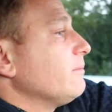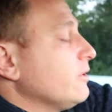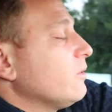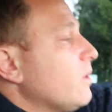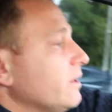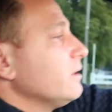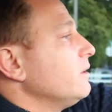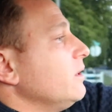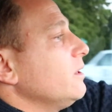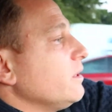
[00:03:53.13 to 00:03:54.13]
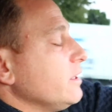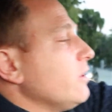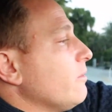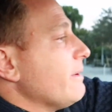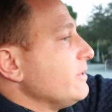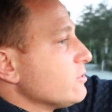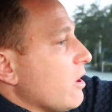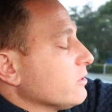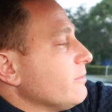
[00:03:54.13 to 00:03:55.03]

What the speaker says: I'm going to want to maybe talk